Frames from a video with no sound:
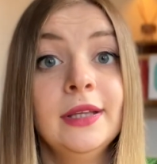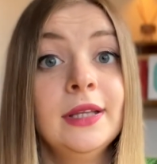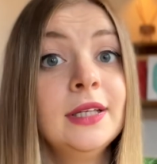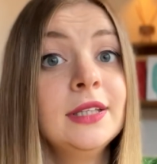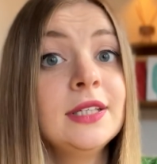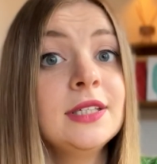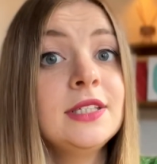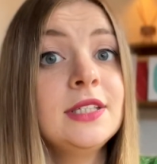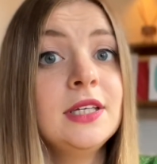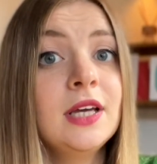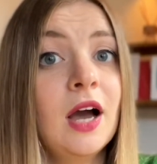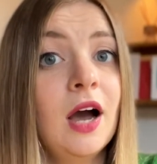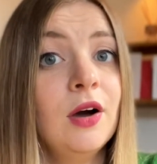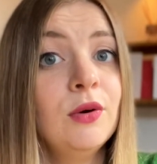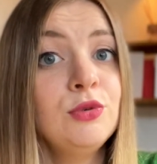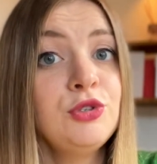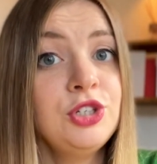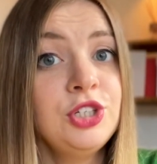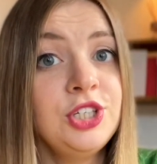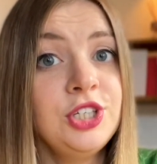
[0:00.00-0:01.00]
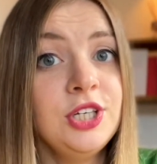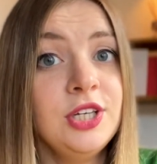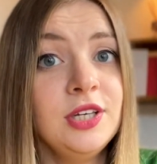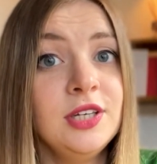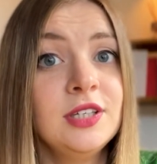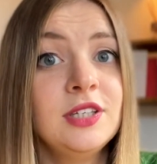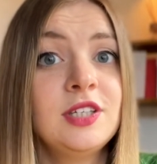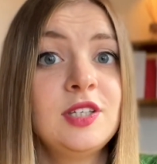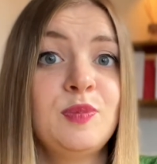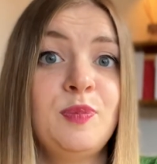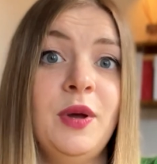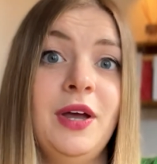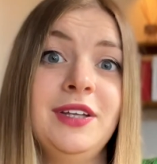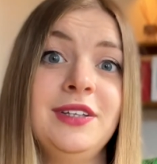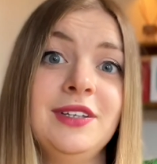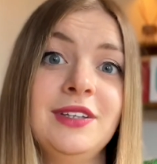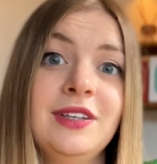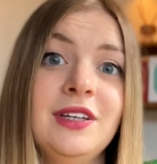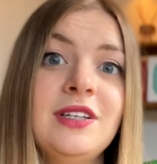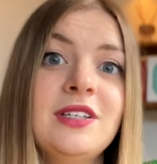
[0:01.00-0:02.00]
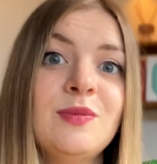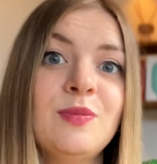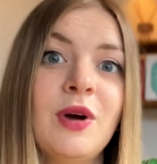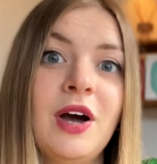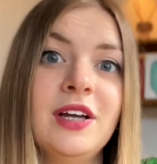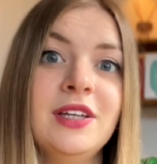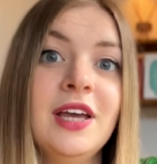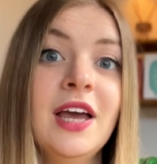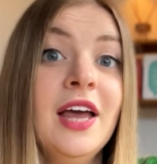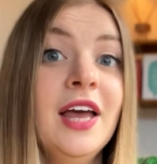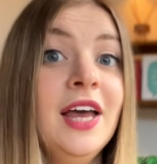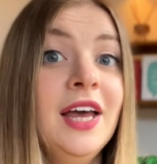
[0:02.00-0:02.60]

Let us see how she is spending this money.